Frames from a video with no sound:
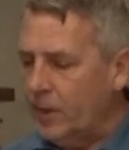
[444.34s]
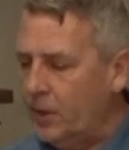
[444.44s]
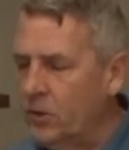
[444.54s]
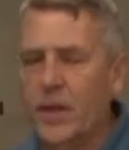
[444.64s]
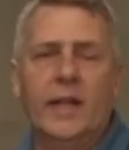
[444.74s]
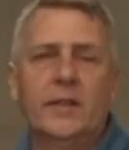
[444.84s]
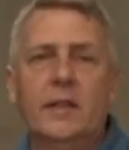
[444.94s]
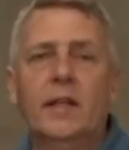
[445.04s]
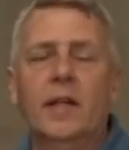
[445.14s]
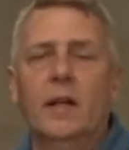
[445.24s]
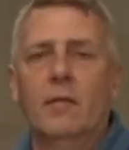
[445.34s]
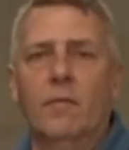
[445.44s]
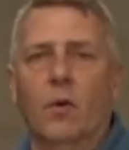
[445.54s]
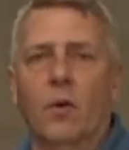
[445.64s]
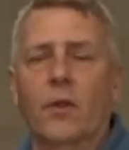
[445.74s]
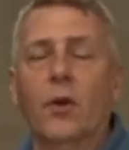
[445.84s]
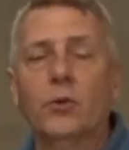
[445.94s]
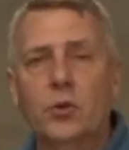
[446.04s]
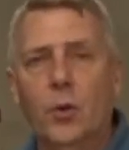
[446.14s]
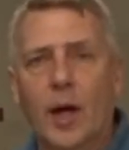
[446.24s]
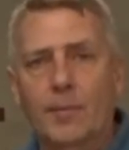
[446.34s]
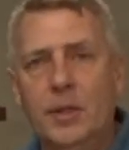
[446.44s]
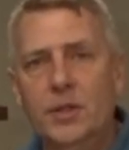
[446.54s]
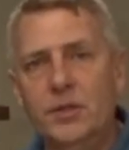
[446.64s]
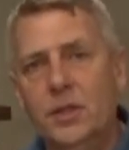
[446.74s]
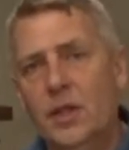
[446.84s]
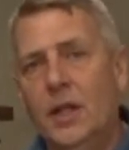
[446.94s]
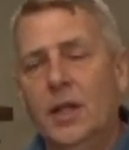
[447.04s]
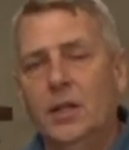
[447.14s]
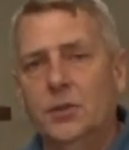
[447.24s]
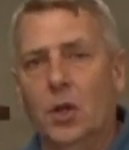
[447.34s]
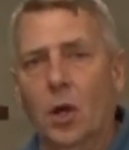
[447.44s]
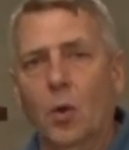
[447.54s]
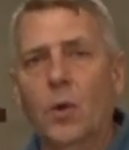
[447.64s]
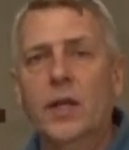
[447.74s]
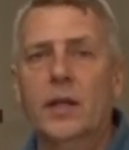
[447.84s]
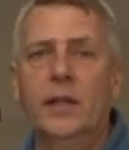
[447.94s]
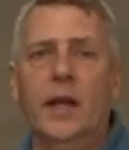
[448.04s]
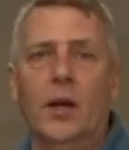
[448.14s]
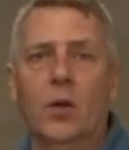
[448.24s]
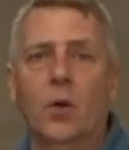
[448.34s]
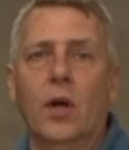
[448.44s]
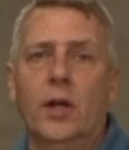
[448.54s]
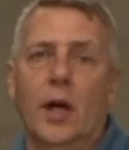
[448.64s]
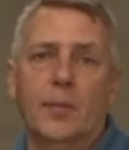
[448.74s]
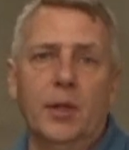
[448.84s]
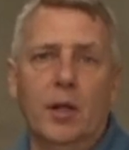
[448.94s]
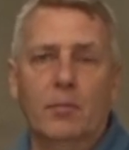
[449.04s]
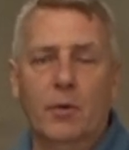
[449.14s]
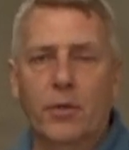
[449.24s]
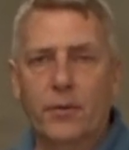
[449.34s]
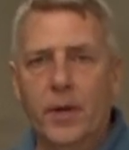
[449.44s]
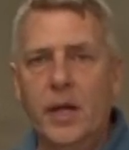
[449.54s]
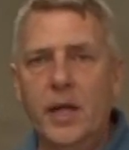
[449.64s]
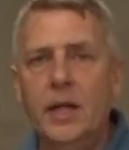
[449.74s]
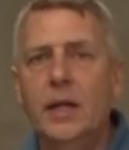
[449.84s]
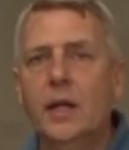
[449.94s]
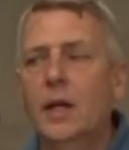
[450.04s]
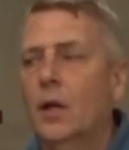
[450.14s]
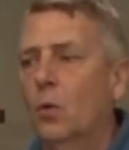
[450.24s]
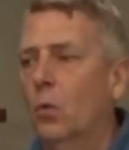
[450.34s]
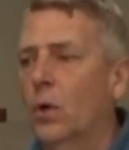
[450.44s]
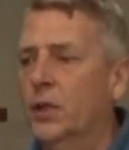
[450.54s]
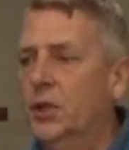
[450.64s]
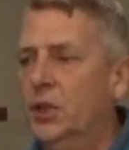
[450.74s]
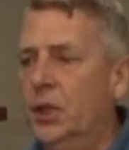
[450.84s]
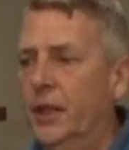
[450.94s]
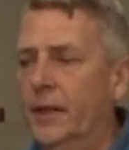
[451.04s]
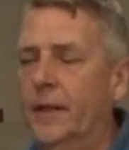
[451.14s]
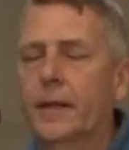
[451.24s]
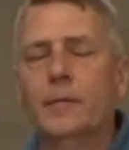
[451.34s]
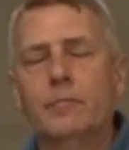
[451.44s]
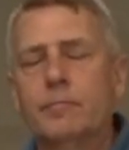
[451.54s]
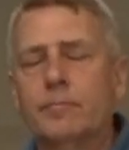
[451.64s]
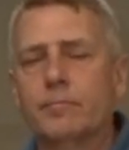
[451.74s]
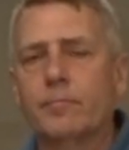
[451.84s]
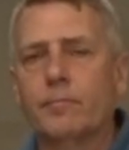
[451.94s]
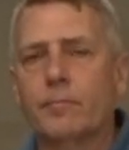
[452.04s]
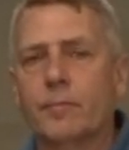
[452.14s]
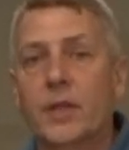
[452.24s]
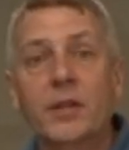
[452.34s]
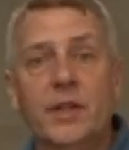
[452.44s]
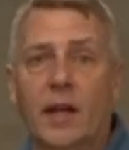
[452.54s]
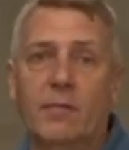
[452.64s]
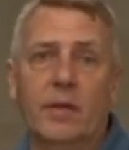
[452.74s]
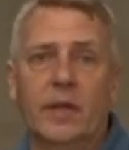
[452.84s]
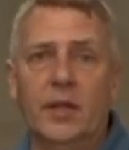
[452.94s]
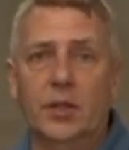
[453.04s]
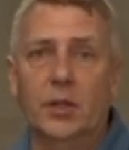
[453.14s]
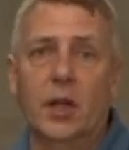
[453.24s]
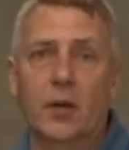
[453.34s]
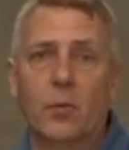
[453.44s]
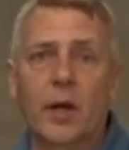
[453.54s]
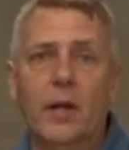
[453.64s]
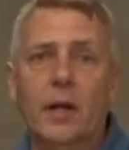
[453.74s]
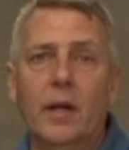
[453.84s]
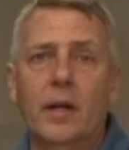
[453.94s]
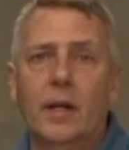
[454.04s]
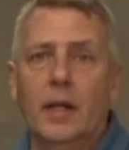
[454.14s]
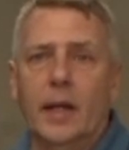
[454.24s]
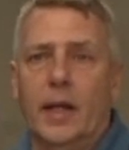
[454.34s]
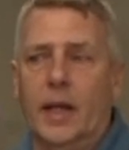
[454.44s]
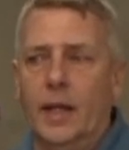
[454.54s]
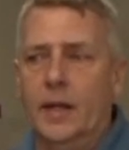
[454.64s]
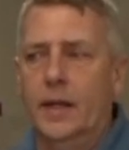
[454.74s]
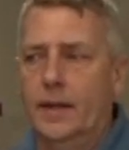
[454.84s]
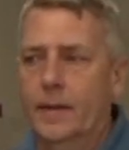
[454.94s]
So that's it for those two options. So we can now go on to option number 3, which does have additional hardware, and